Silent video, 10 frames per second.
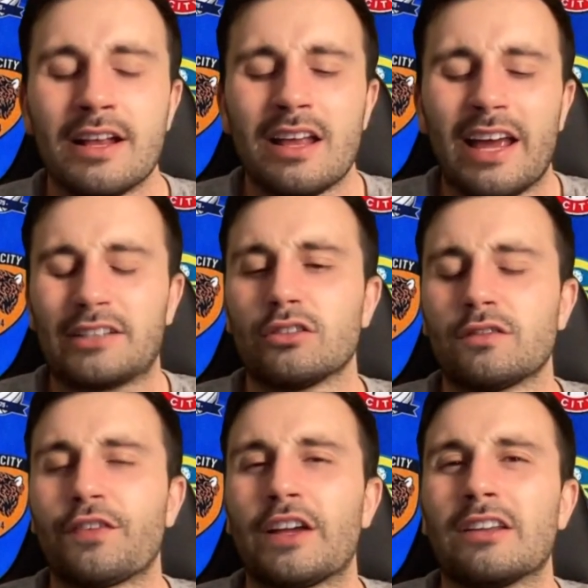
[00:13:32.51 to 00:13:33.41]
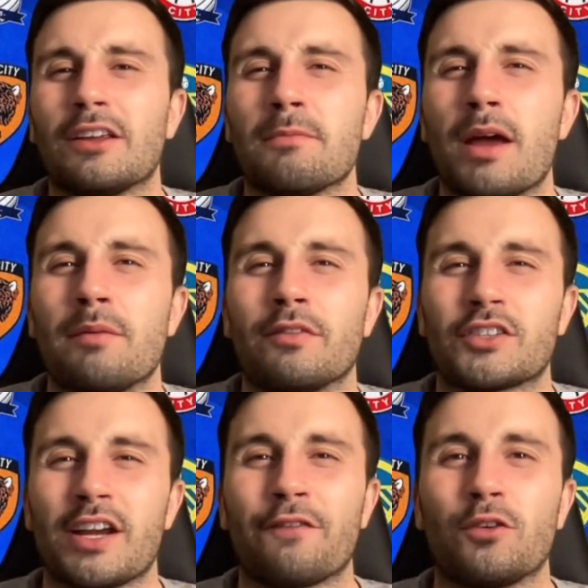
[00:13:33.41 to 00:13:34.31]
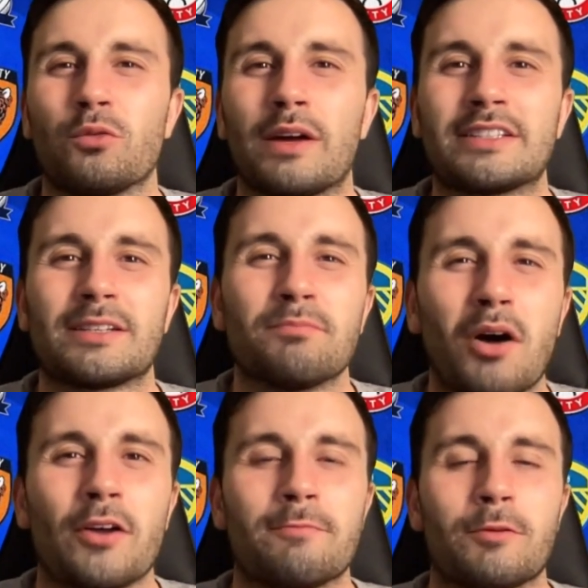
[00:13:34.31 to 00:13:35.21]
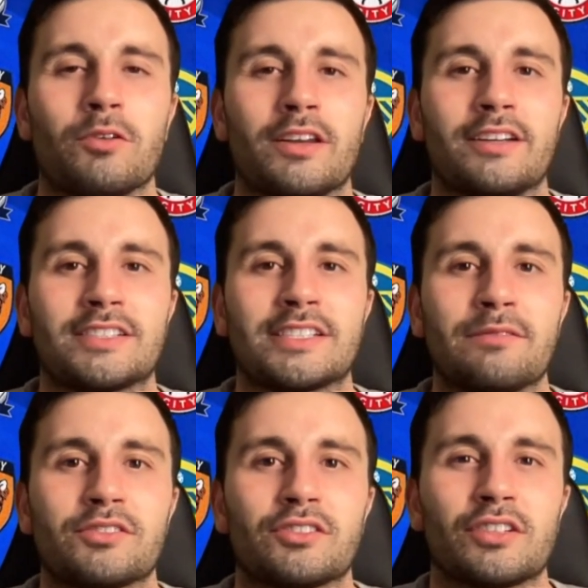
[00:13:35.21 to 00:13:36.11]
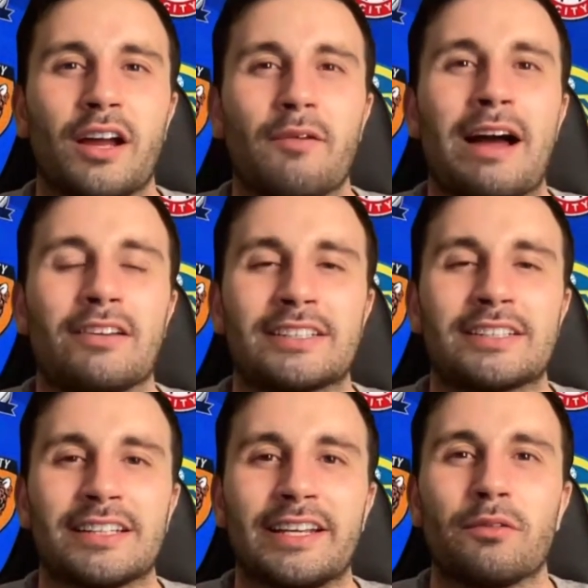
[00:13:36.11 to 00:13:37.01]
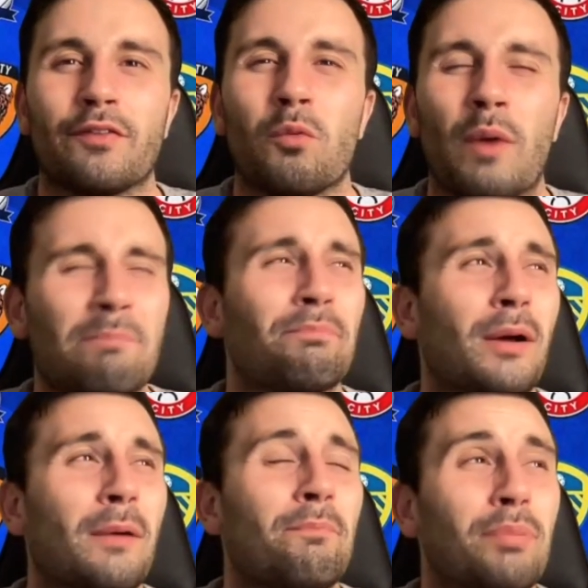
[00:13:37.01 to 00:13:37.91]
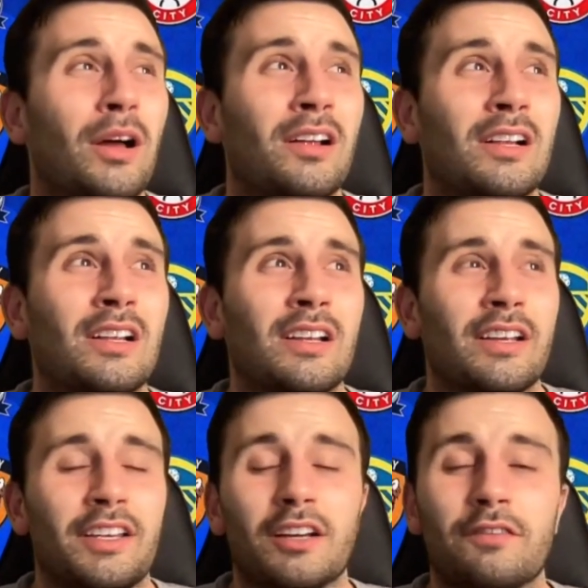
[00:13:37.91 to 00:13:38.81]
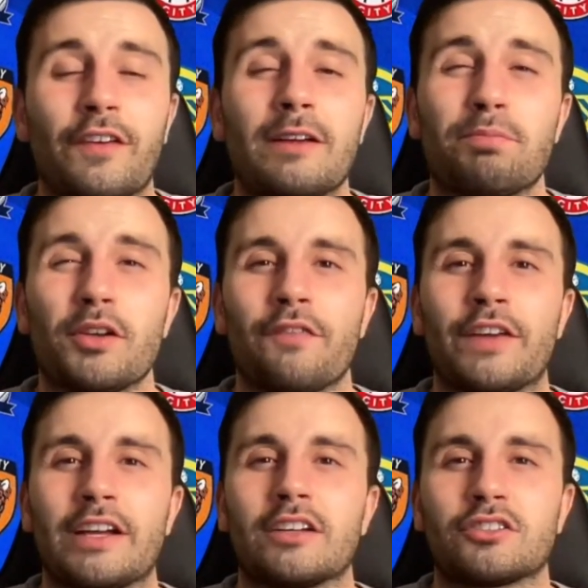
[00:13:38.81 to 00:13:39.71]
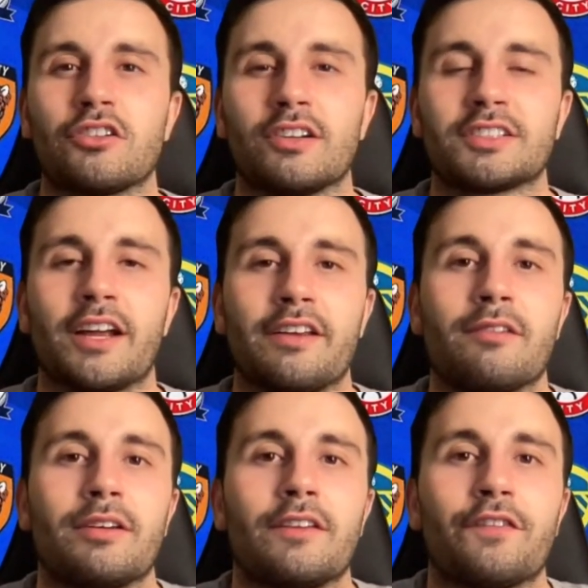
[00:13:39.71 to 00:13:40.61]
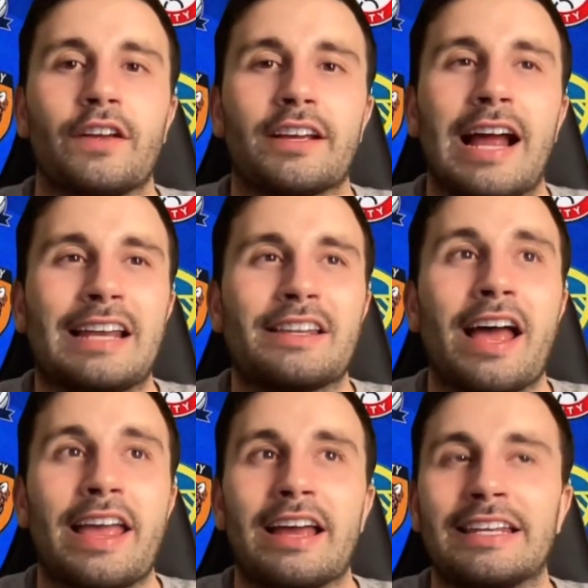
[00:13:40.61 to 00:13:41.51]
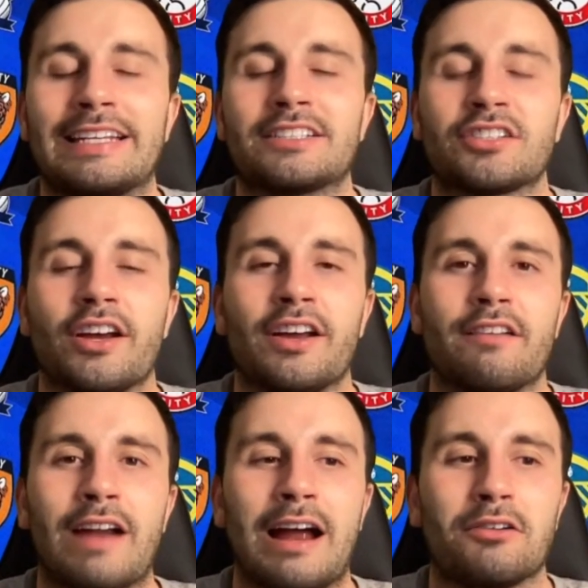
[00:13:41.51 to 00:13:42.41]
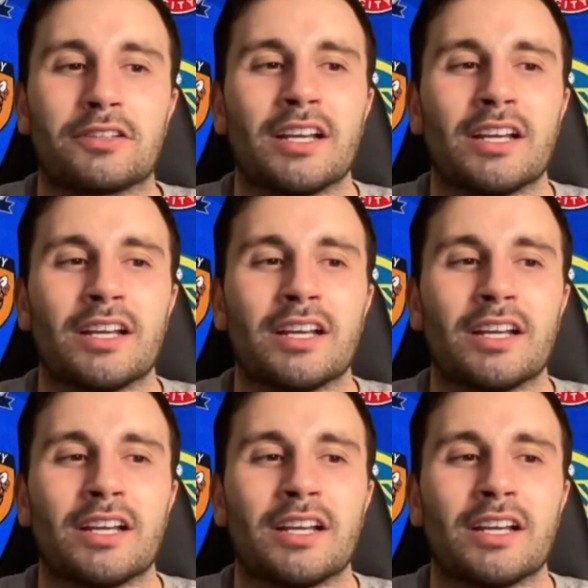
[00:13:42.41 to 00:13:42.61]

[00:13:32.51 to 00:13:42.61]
It does feel at the moment Sheffield Wednesday might be one of those teams to go out this league with a whimper. But you put your fingers crossed, don't you? And you think, can they at least turn it round?